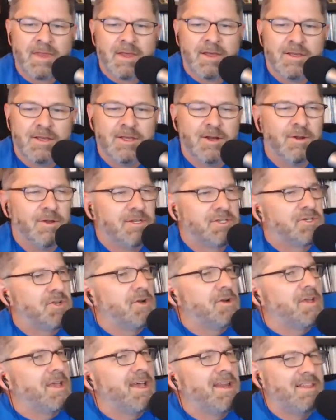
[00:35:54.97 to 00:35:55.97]
you
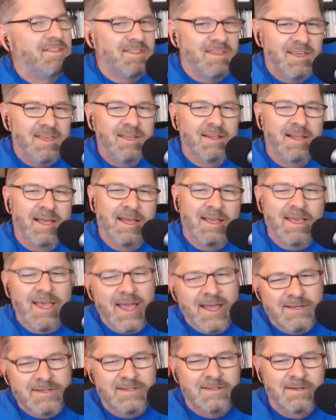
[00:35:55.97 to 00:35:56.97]
start kind of thinking like,
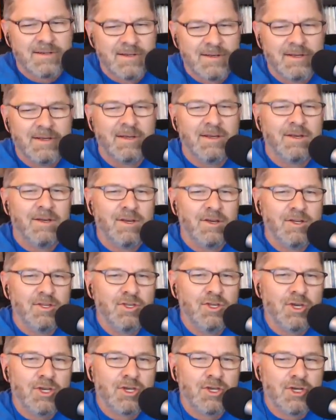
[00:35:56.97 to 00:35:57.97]
guys,
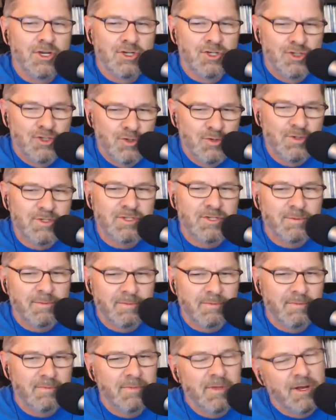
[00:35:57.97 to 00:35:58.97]
you could do
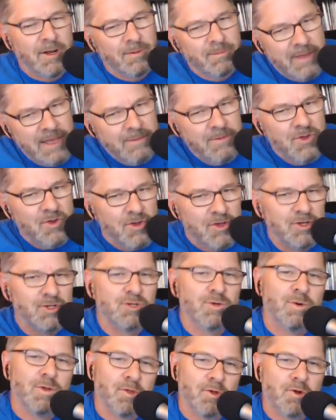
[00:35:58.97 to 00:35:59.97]
some, maybe you could
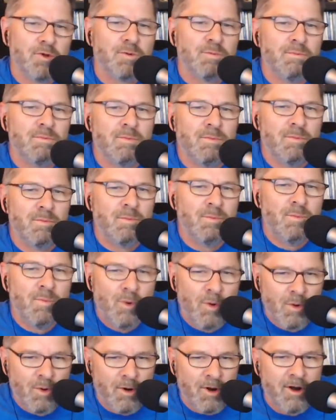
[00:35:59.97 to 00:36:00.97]
do a little
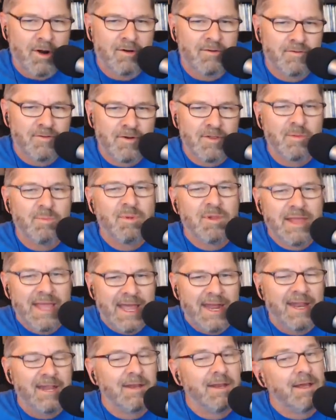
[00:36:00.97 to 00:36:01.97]
more for the
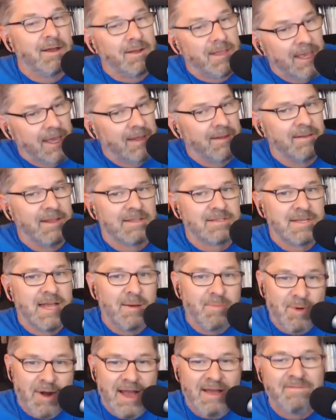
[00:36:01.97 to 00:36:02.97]
planet. Now, again, that's
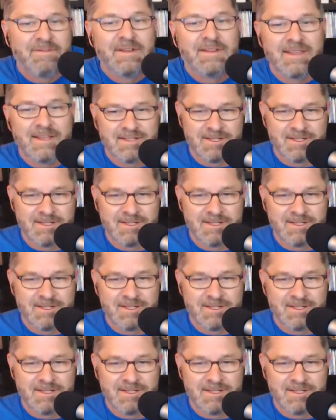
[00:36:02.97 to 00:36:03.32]
not profit. That's